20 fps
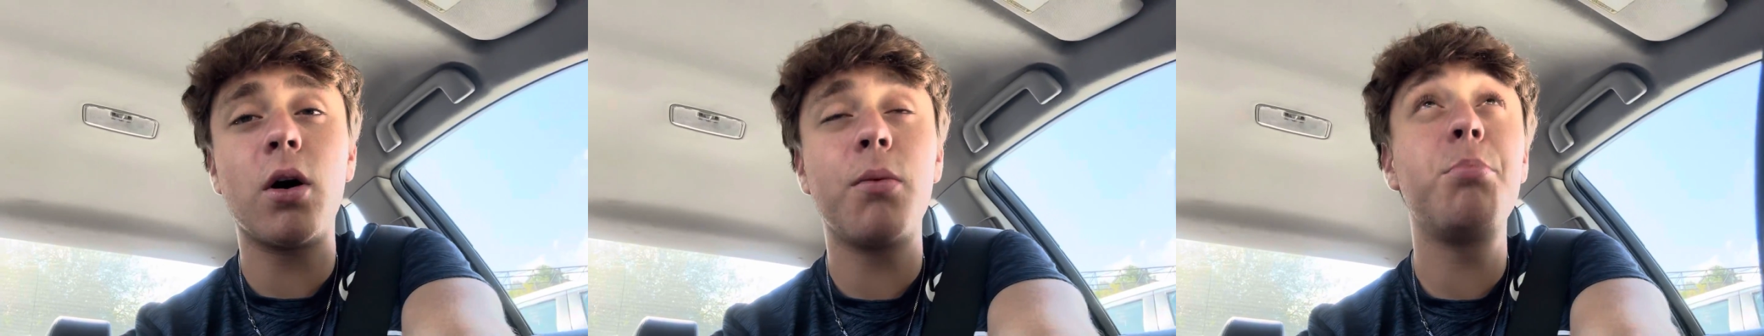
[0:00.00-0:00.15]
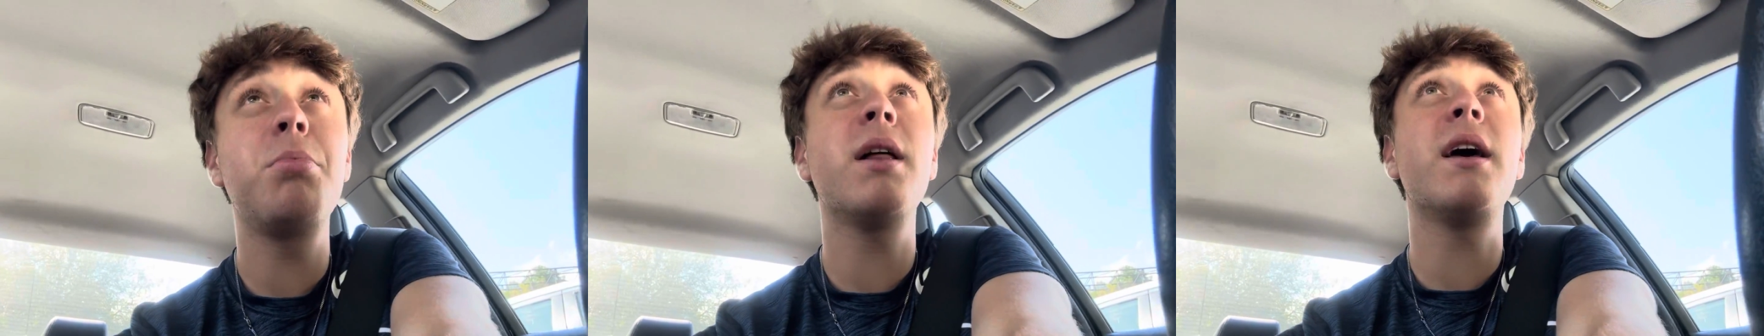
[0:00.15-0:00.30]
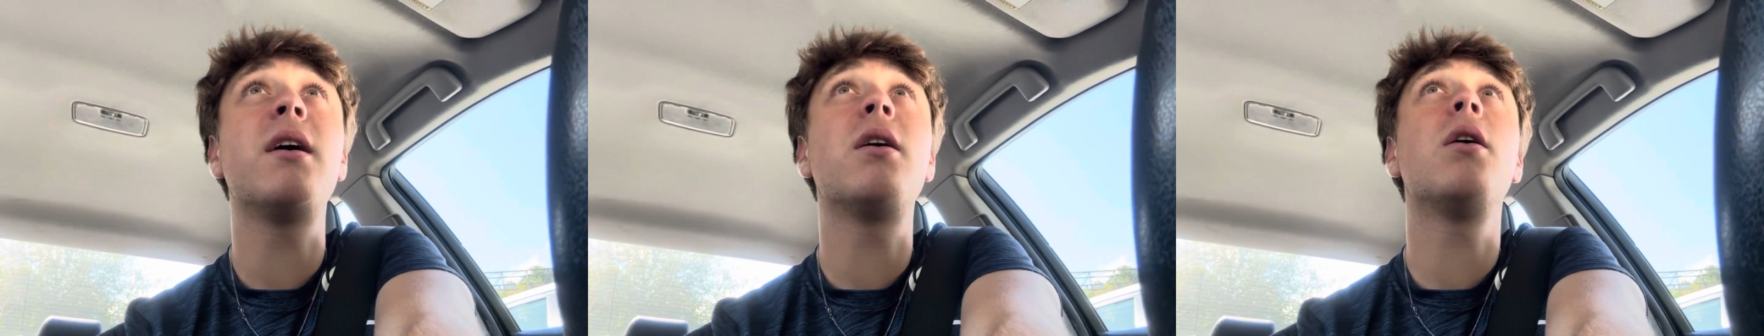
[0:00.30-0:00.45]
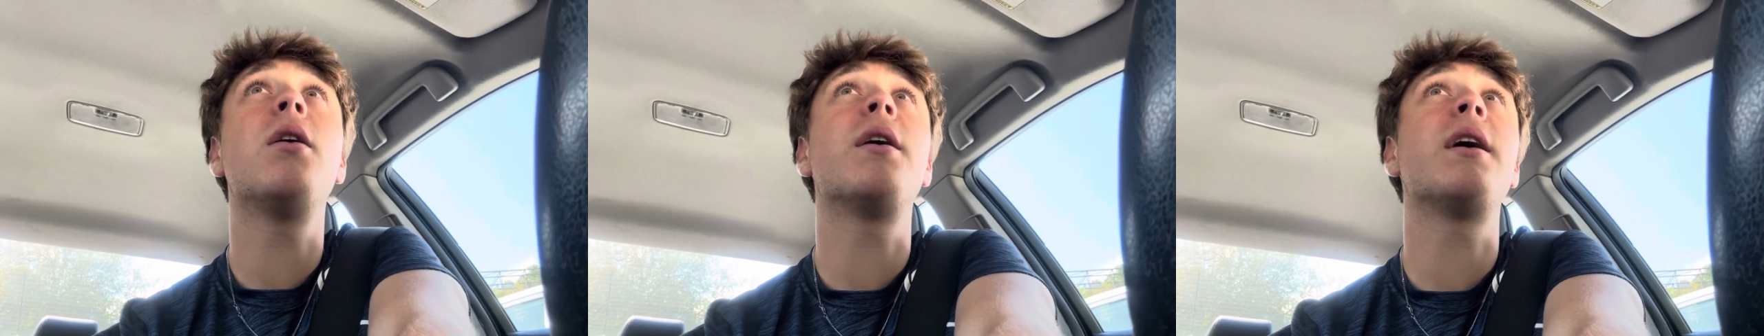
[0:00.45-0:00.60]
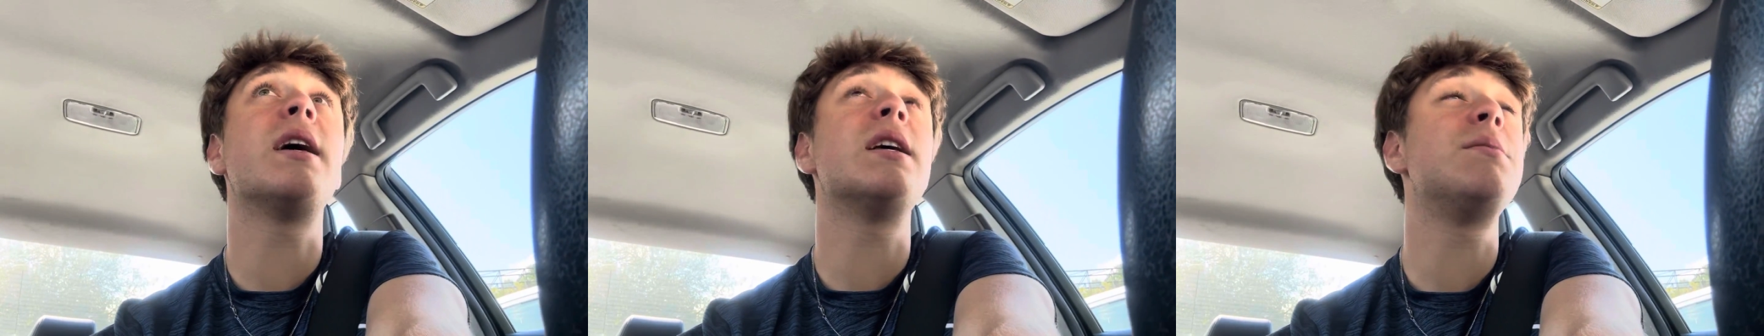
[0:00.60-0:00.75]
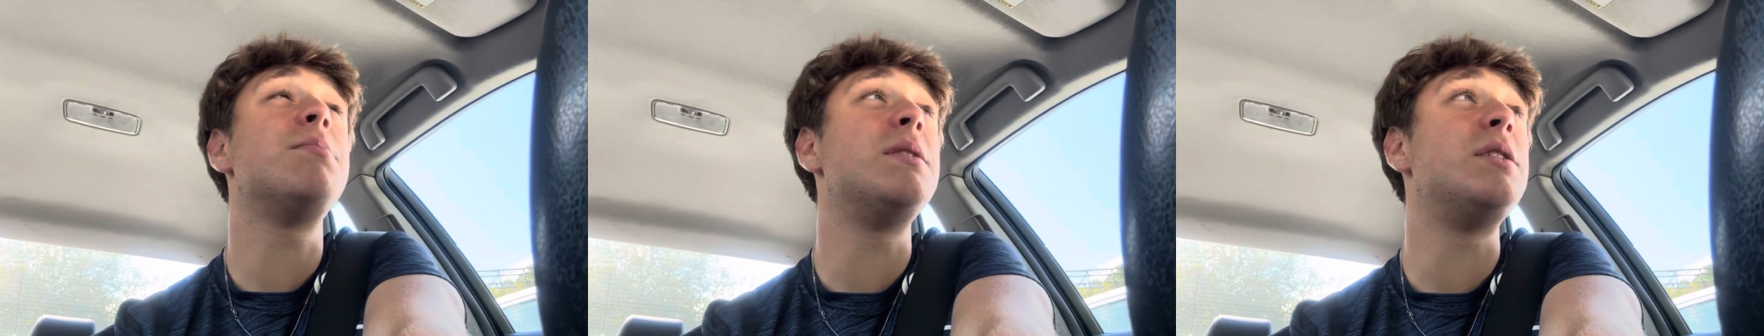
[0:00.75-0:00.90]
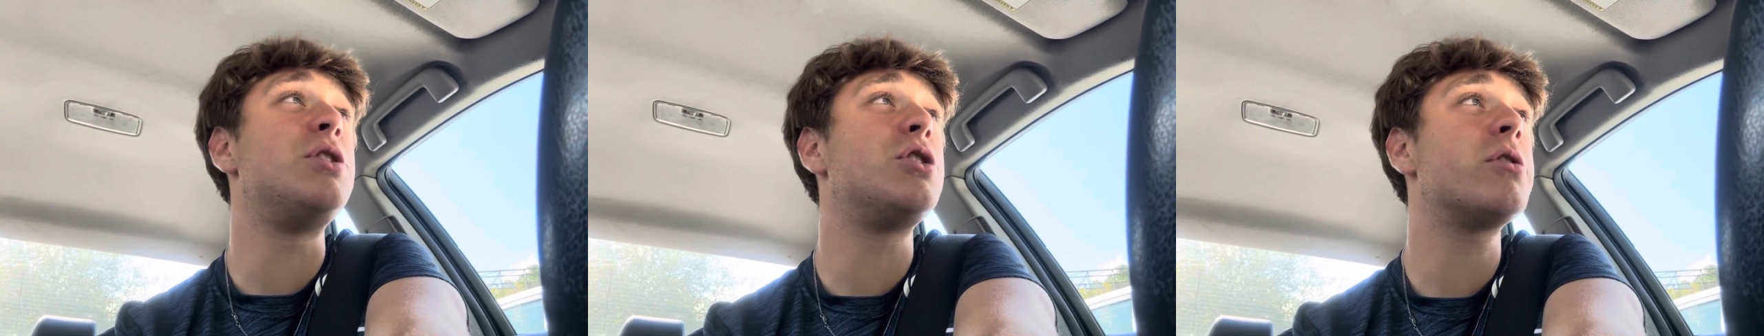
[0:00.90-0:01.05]
play calling has
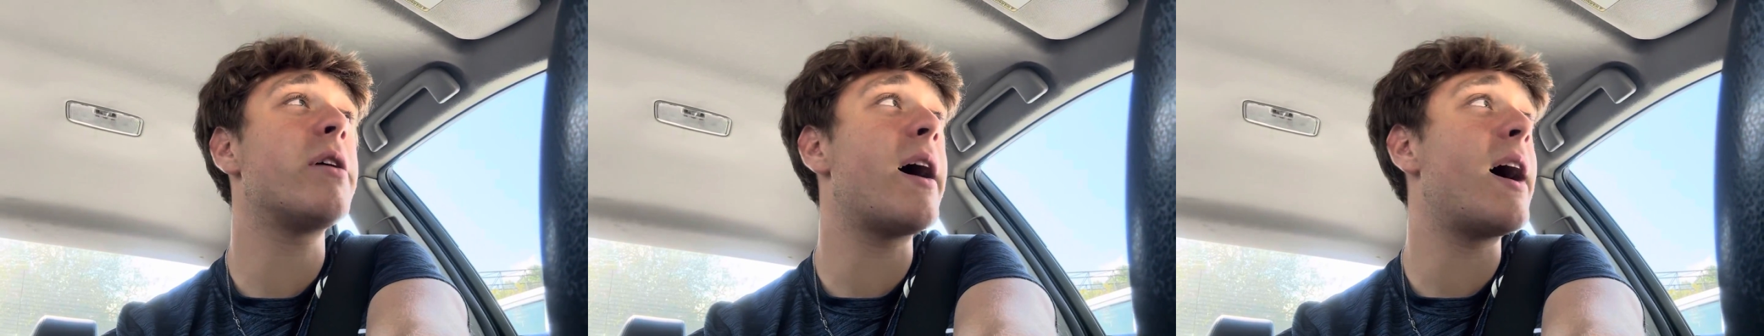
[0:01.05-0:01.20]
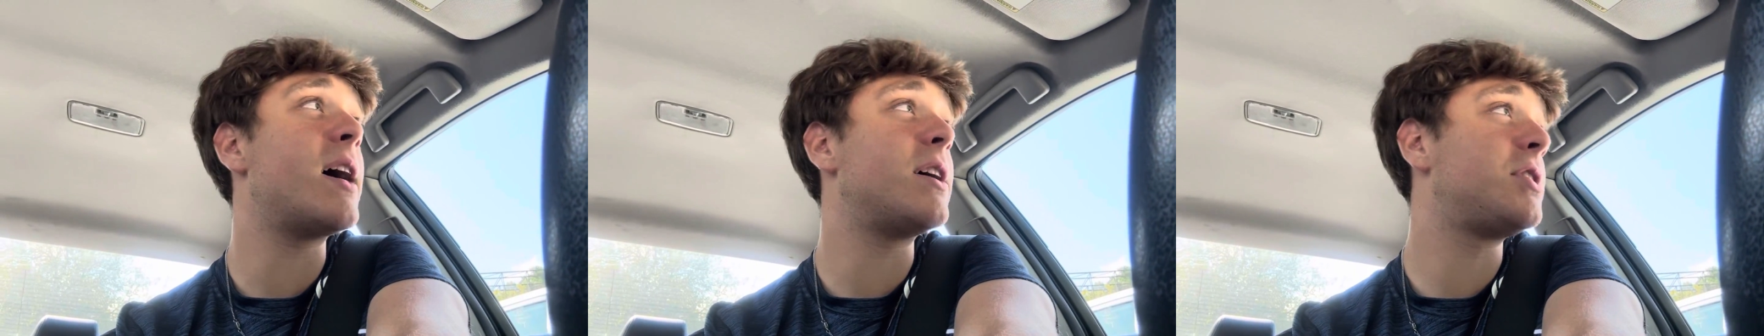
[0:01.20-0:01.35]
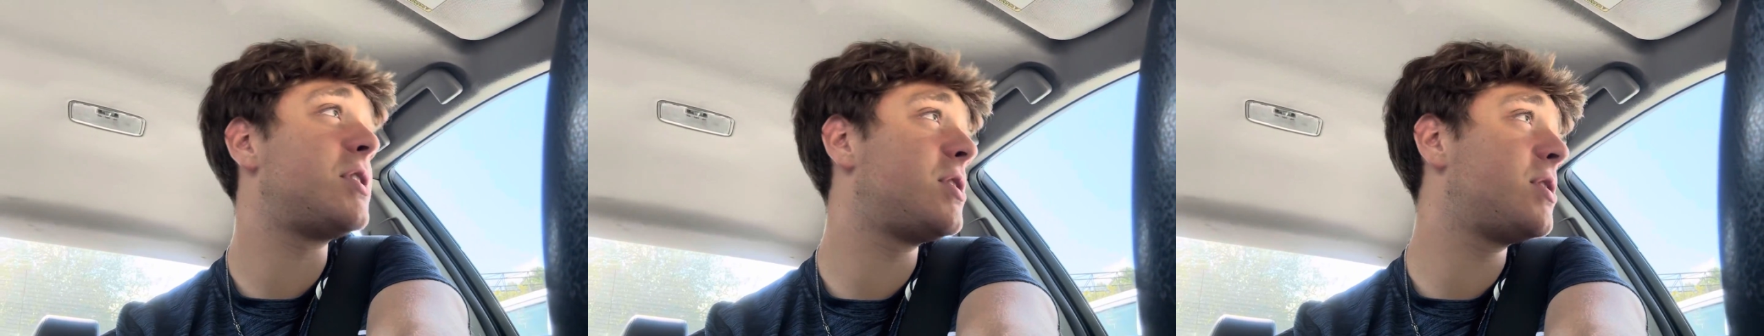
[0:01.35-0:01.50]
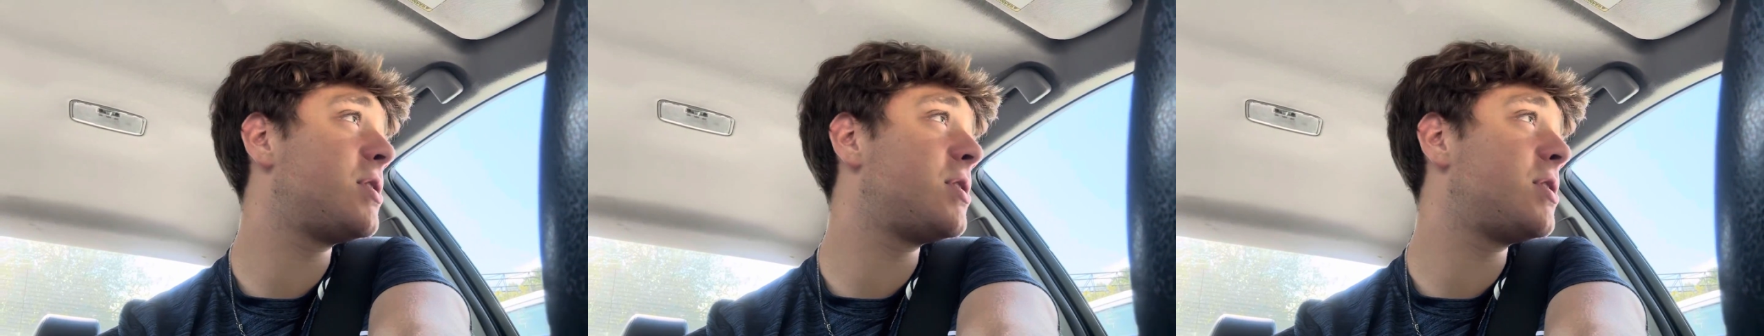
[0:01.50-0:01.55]
been trash.